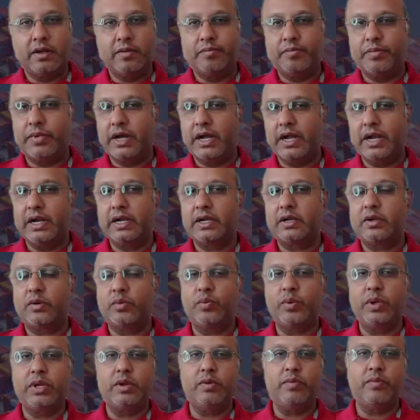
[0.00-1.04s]
but
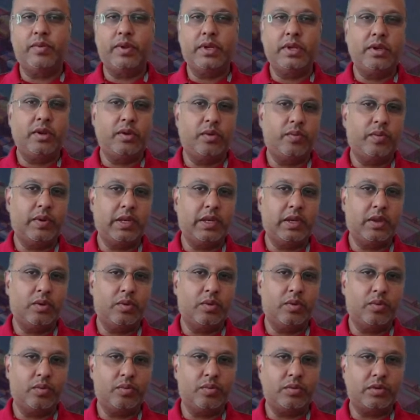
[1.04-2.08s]
when
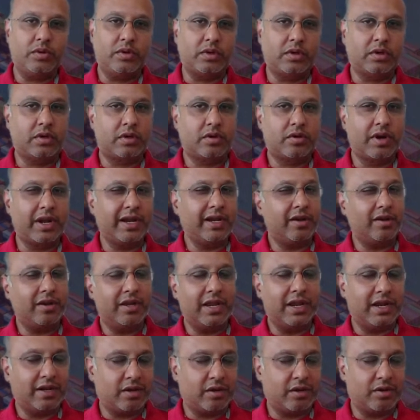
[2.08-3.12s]
you try to
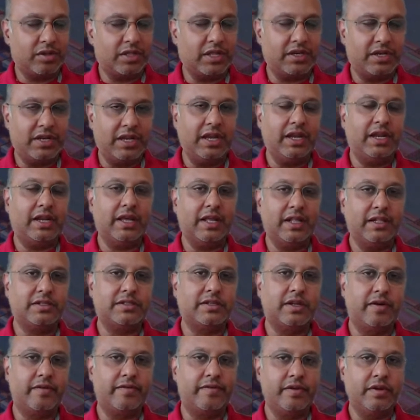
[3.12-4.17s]
get to the
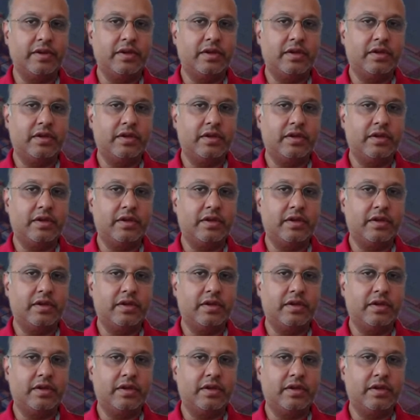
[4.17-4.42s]
details of